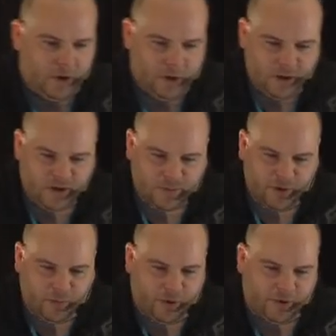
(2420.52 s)
It's
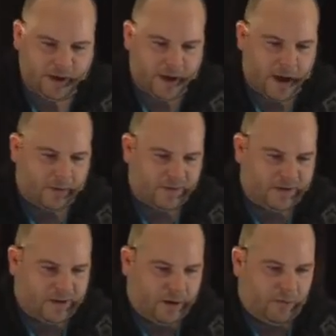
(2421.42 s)
pretty well laid out.
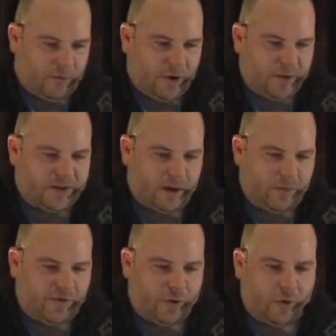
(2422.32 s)
So what I was saying
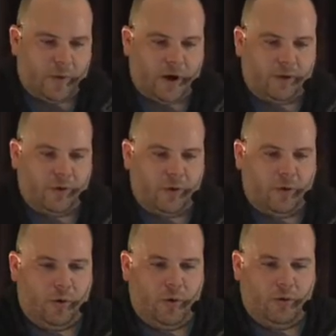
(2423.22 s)
before about
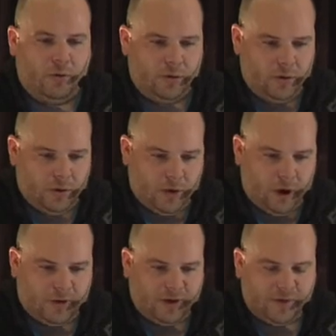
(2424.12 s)
all
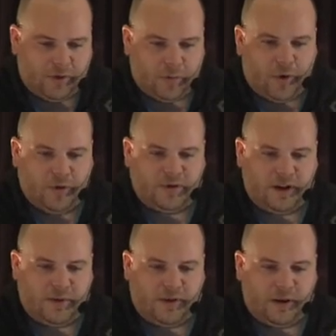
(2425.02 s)
the different components and
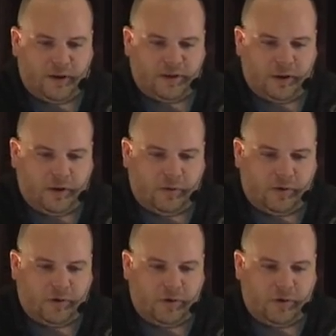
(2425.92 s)
everything else that you can